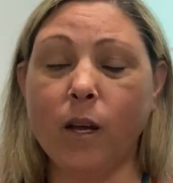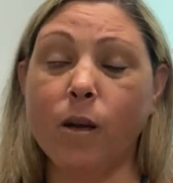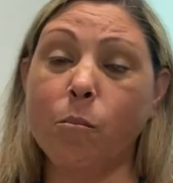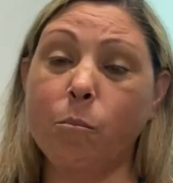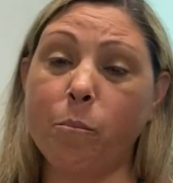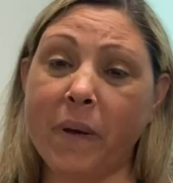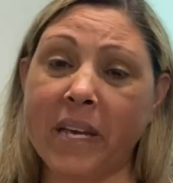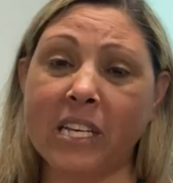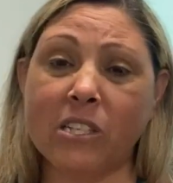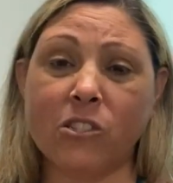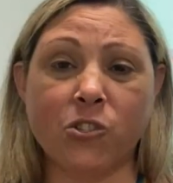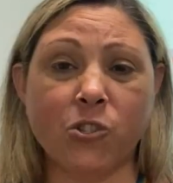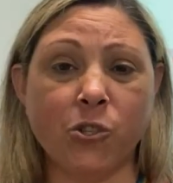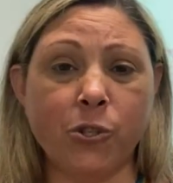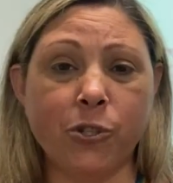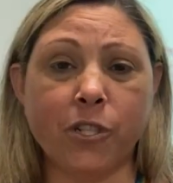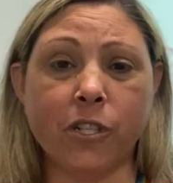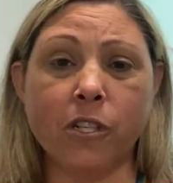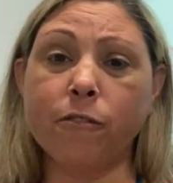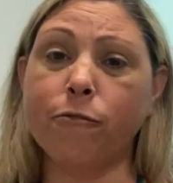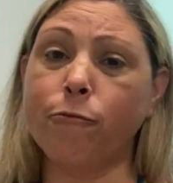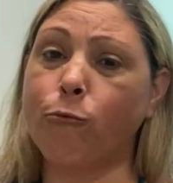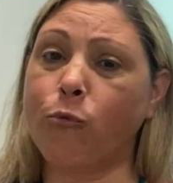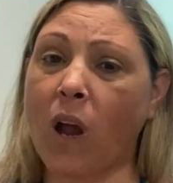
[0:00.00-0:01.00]
Be
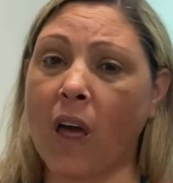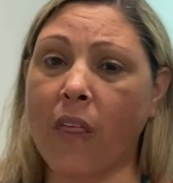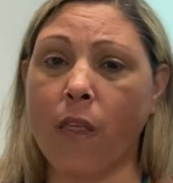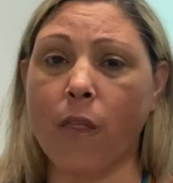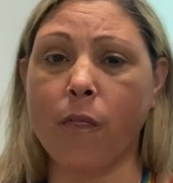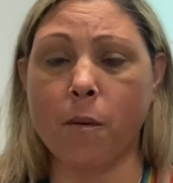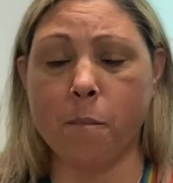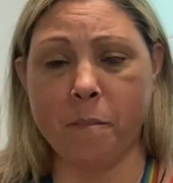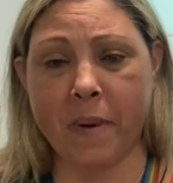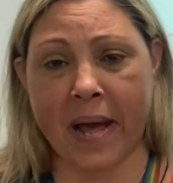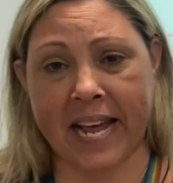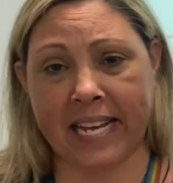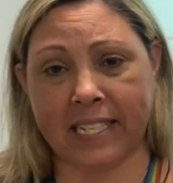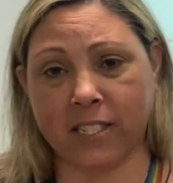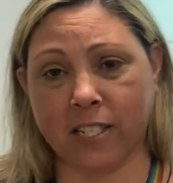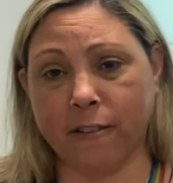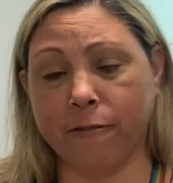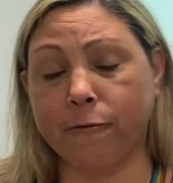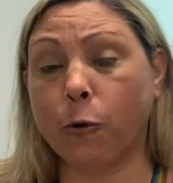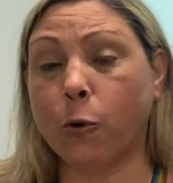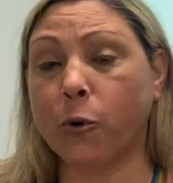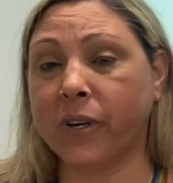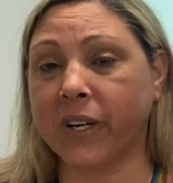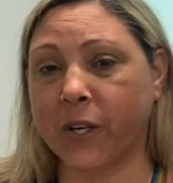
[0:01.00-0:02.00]
assertive rather than passive
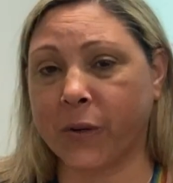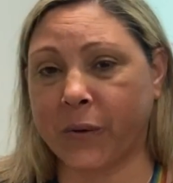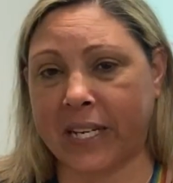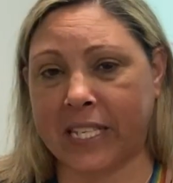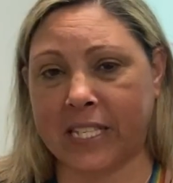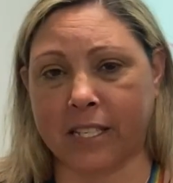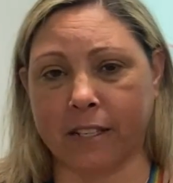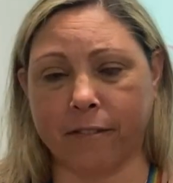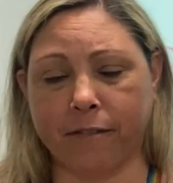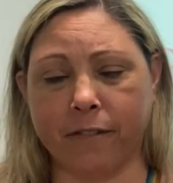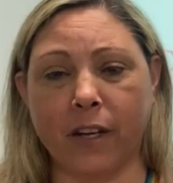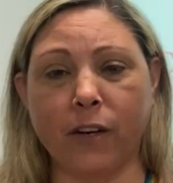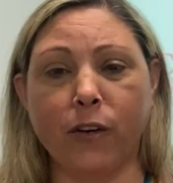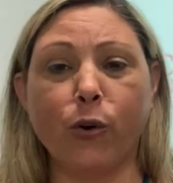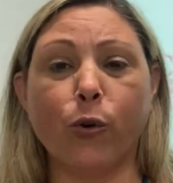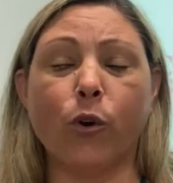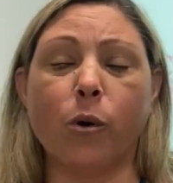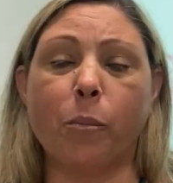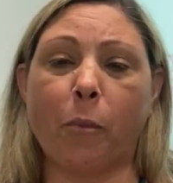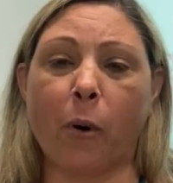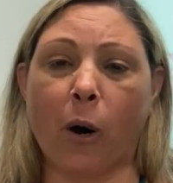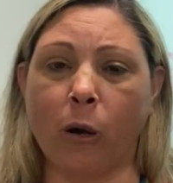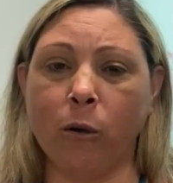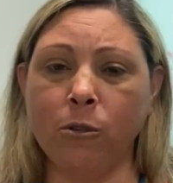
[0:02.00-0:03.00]
or aggressive in your
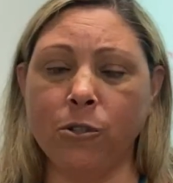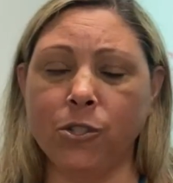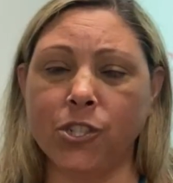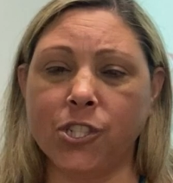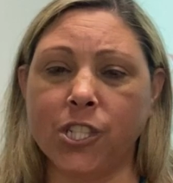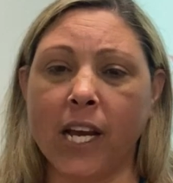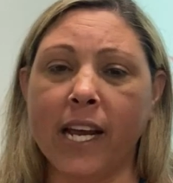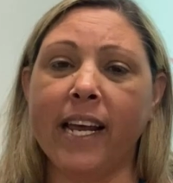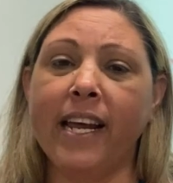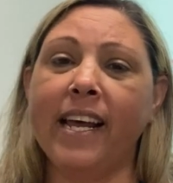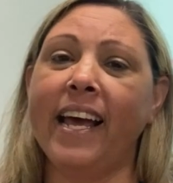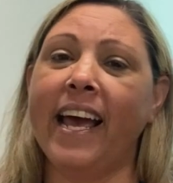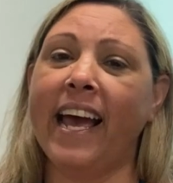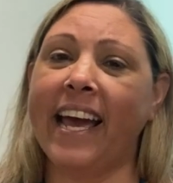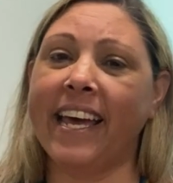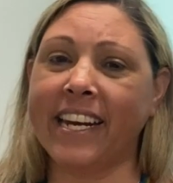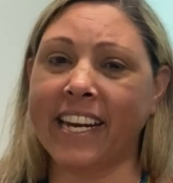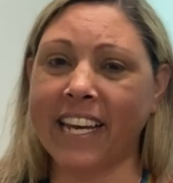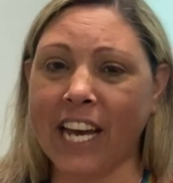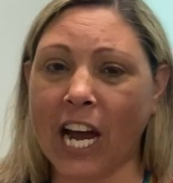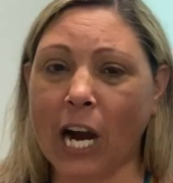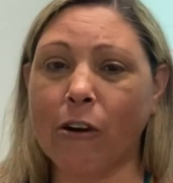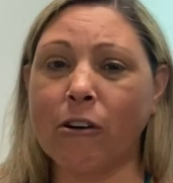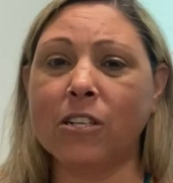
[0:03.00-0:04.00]
approach, and
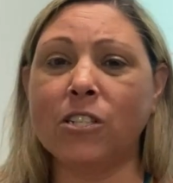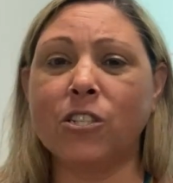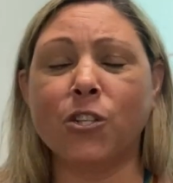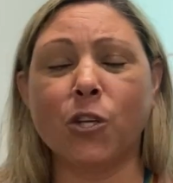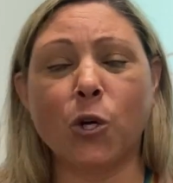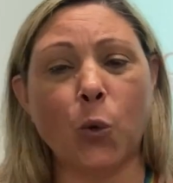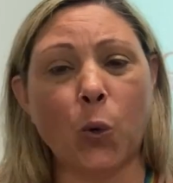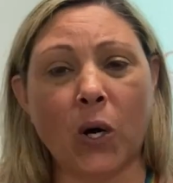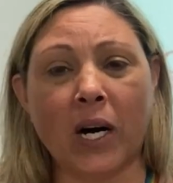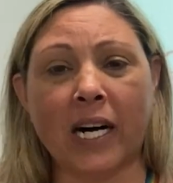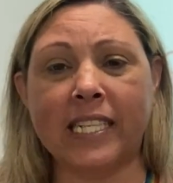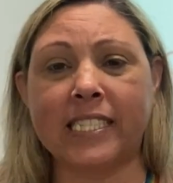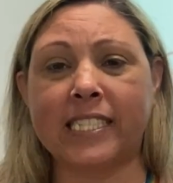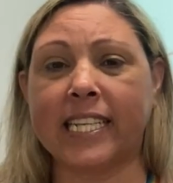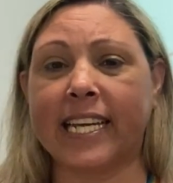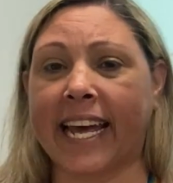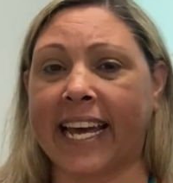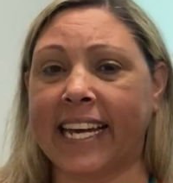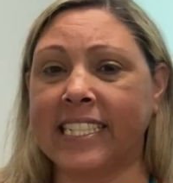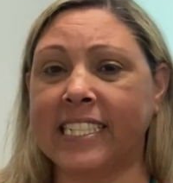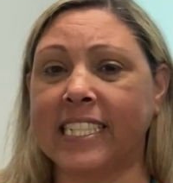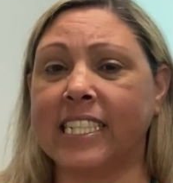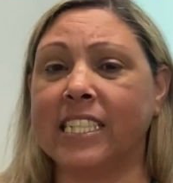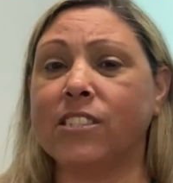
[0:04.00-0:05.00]
encourage the quieter
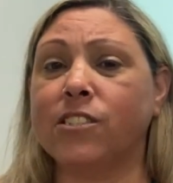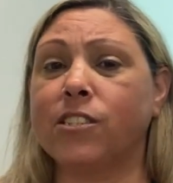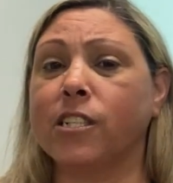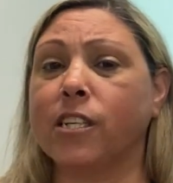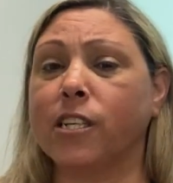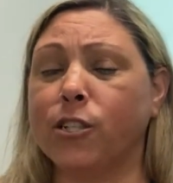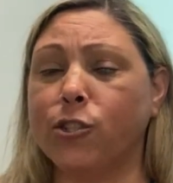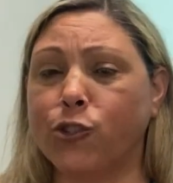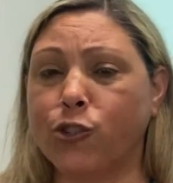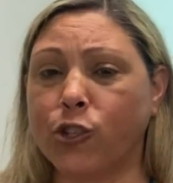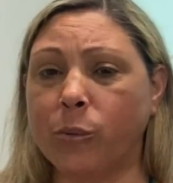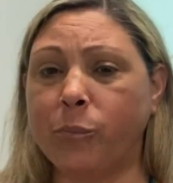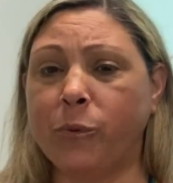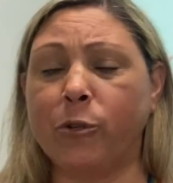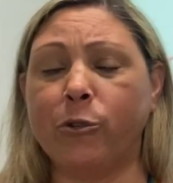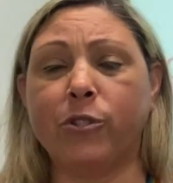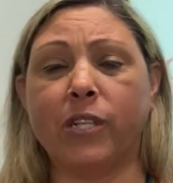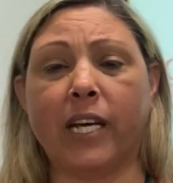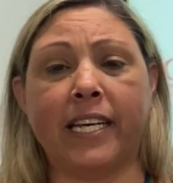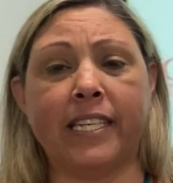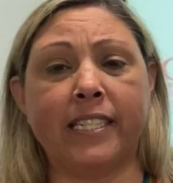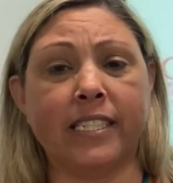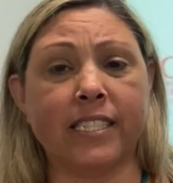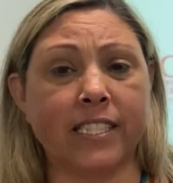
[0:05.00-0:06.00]
candidates to contribute
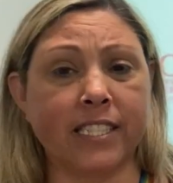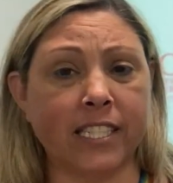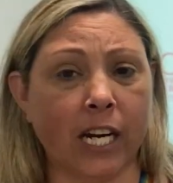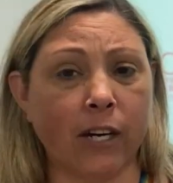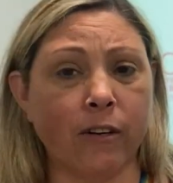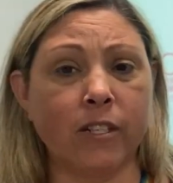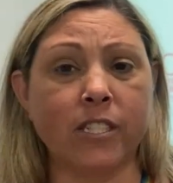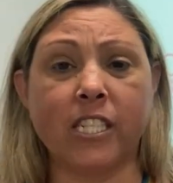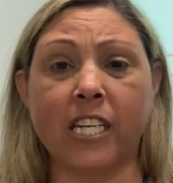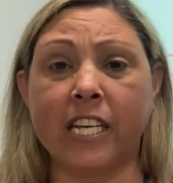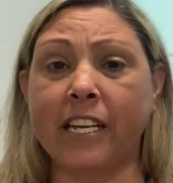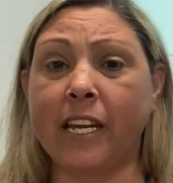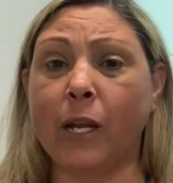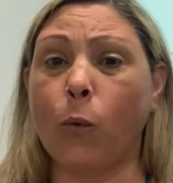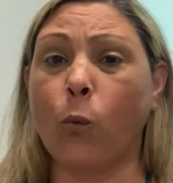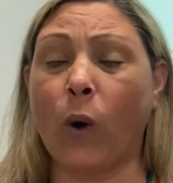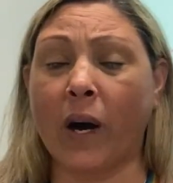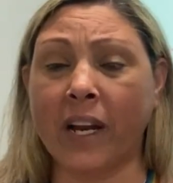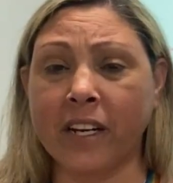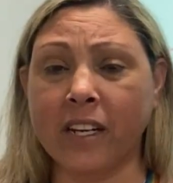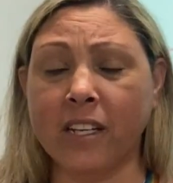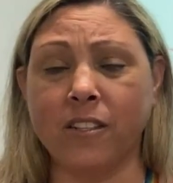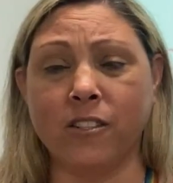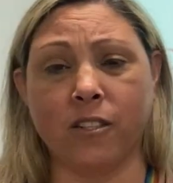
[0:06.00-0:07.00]
and discourage any
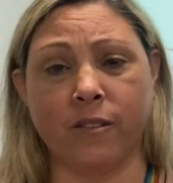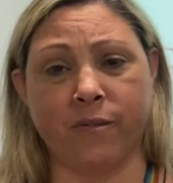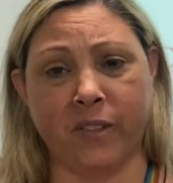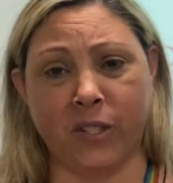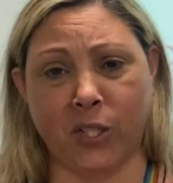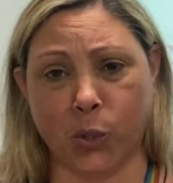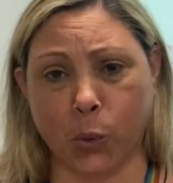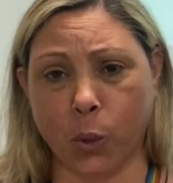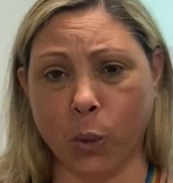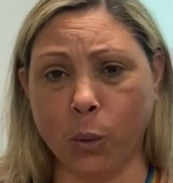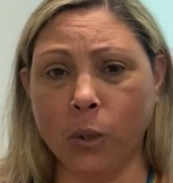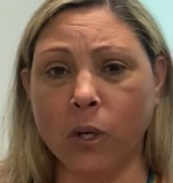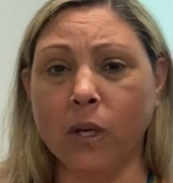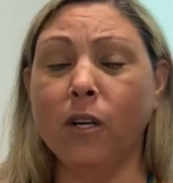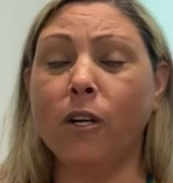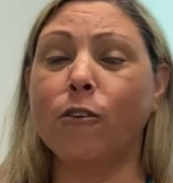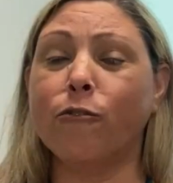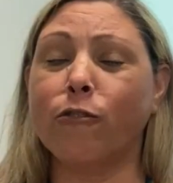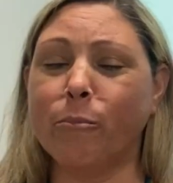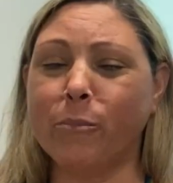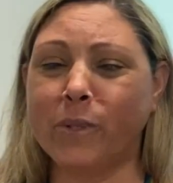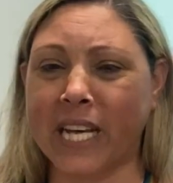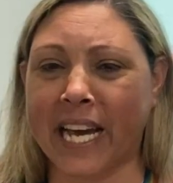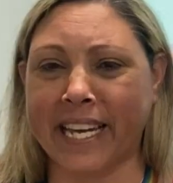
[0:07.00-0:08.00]
one individual
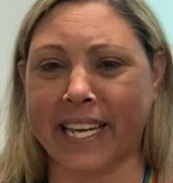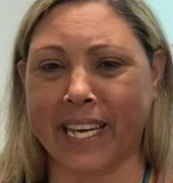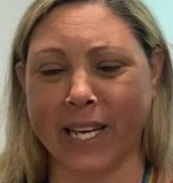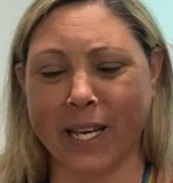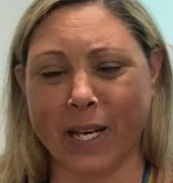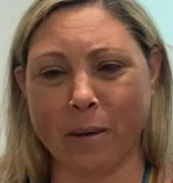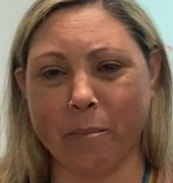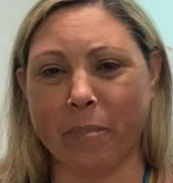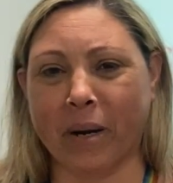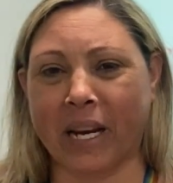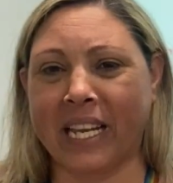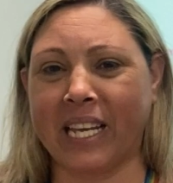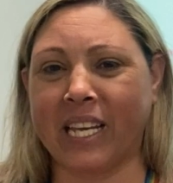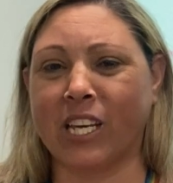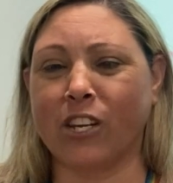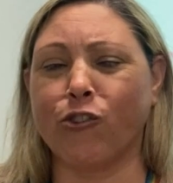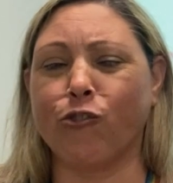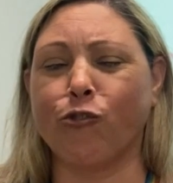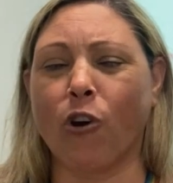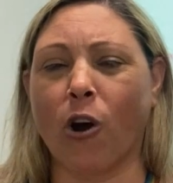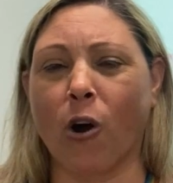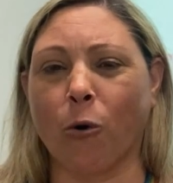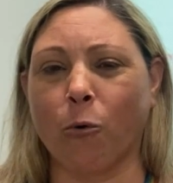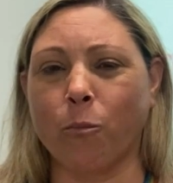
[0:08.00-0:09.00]
from taking complete
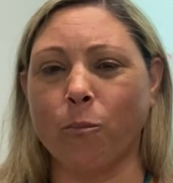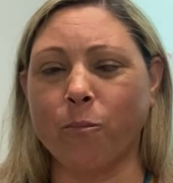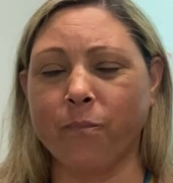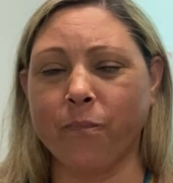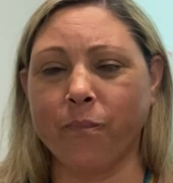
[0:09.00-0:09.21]
control.